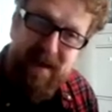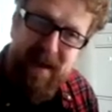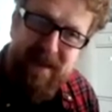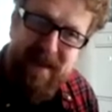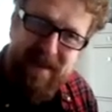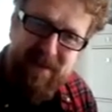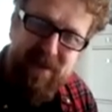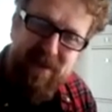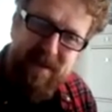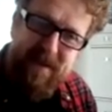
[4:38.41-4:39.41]
And I think
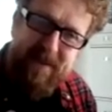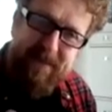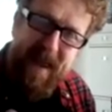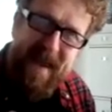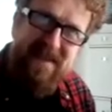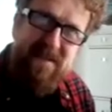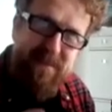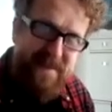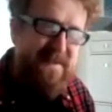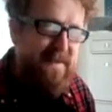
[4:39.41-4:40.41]
that as a
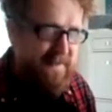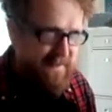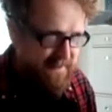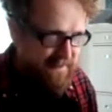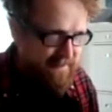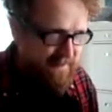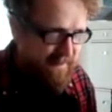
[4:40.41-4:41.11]
business,